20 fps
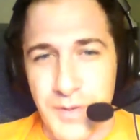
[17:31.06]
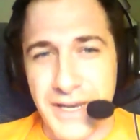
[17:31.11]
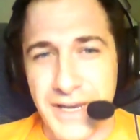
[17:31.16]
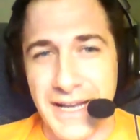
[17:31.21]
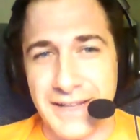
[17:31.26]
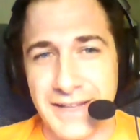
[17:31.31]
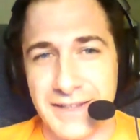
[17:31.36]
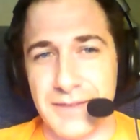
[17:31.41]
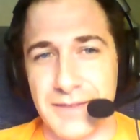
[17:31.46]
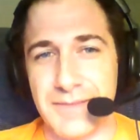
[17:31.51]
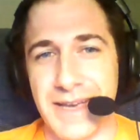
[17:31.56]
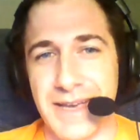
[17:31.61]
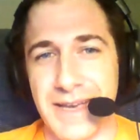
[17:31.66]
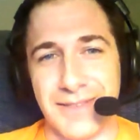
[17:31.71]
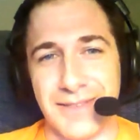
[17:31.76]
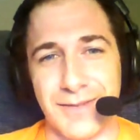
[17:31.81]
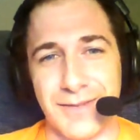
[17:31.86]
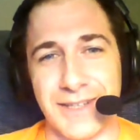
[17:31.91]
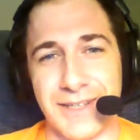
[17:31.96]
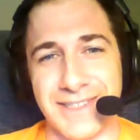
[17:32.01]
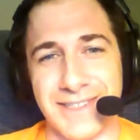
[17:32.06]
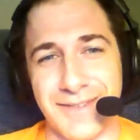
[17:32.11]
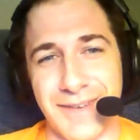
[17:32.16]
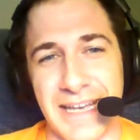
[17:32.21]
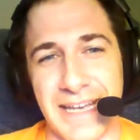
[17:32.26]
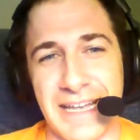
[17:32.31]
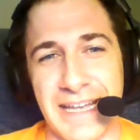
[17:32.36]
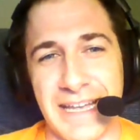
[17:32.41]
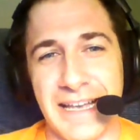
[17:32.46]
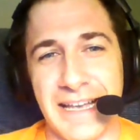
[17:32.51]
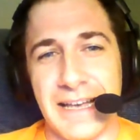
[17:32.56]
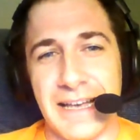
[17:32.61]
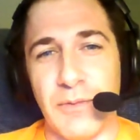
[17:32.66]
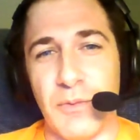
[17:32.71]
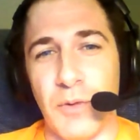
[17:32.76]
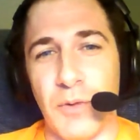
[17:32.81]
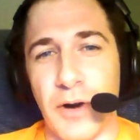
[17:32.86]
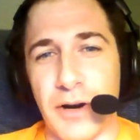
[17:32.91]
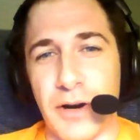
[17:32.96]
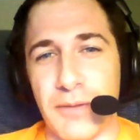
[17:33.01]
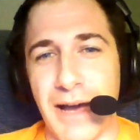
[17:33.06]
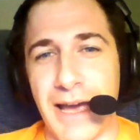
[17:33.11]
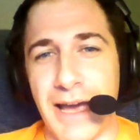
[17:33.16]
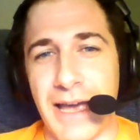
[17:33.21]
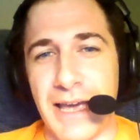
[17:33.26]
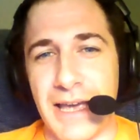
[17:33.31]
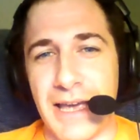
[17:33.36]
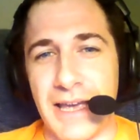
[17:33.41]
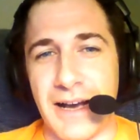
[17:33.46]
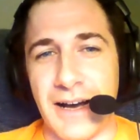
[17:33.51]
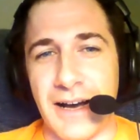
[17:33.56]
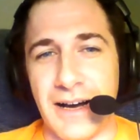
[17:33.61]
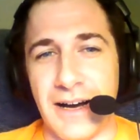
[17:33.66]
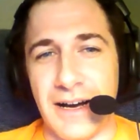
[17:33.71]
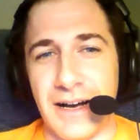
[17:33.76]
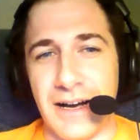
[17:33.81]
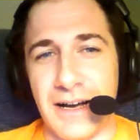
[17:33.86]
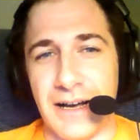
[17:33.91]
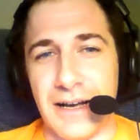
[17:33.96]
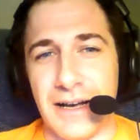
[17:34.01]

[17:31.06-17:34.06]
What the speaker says: we get to the main thrust of it, one of my